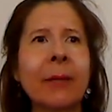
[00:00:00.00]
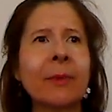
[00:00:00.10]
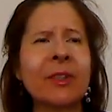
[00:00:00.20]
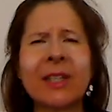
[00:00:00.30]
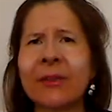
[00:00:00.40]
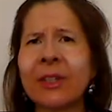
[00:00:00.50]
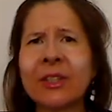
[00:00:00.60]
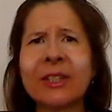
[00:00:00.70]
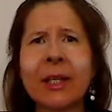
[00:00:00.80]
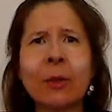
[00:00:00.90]
think
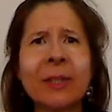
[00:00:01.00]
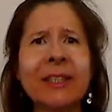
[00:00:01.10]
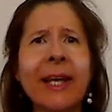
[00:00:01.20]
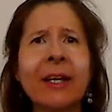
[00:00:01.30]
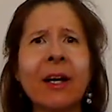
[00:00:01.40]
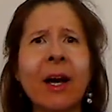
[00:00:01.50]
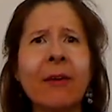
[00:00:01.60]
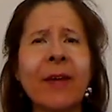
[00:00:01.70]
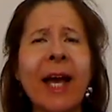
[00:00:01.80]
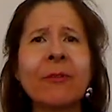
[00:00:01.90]
she said it'll be taken
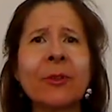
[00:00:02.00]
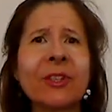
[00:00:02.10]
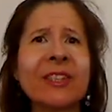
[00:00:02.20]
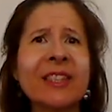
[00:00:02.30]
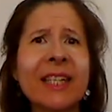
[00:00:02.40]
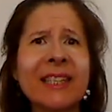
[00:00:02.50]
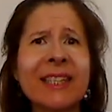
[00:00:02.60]
off after the 6th.